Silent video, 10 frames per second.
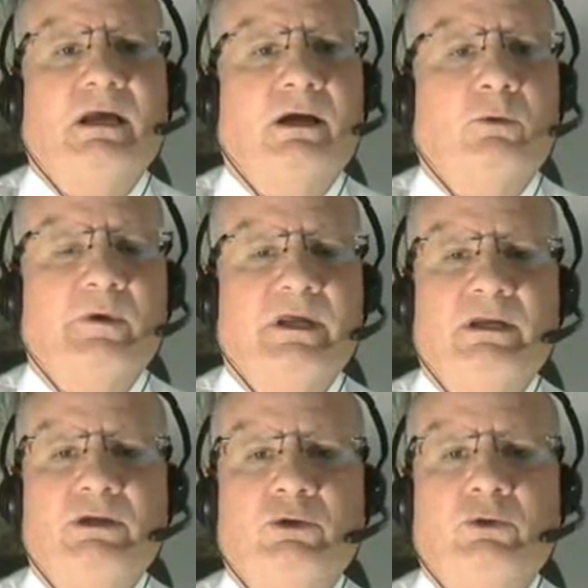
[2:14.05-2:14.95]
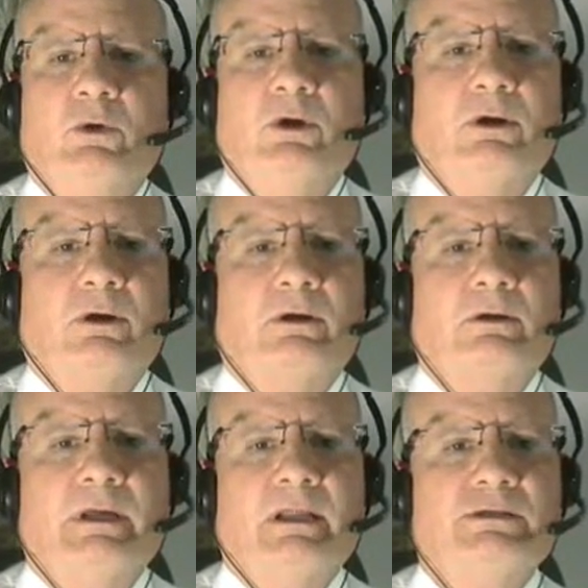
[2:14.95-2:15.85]
when you
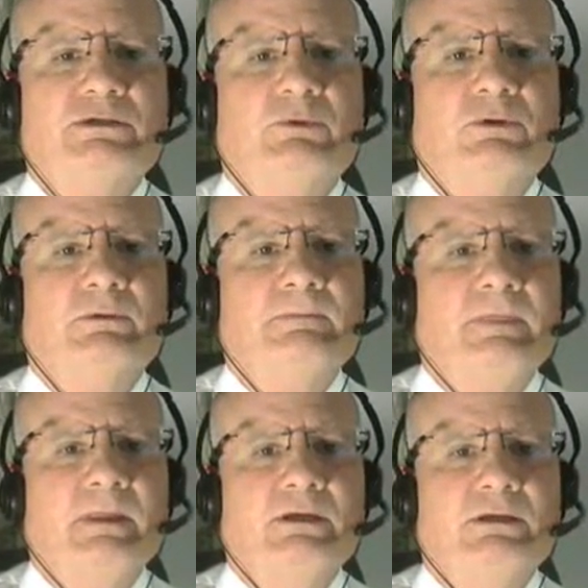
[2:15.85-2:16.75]
are eligible